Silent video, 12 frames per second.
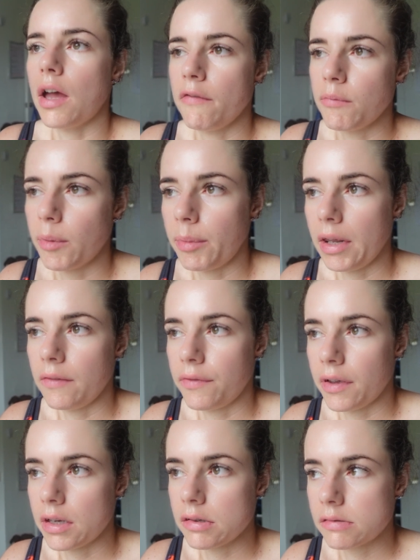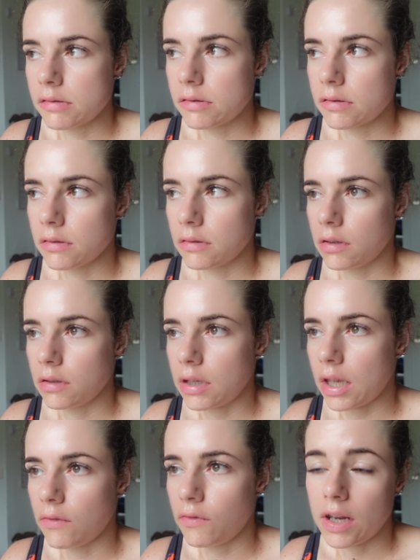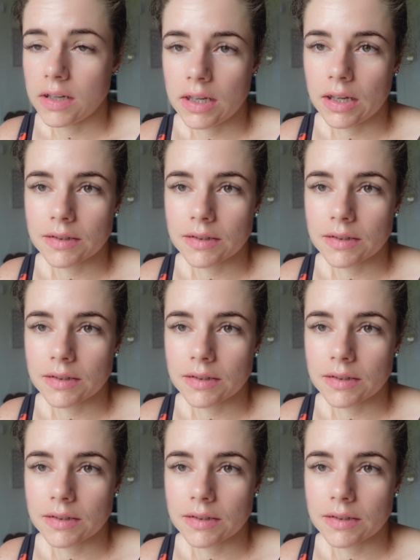Have my breakfast. Get ready,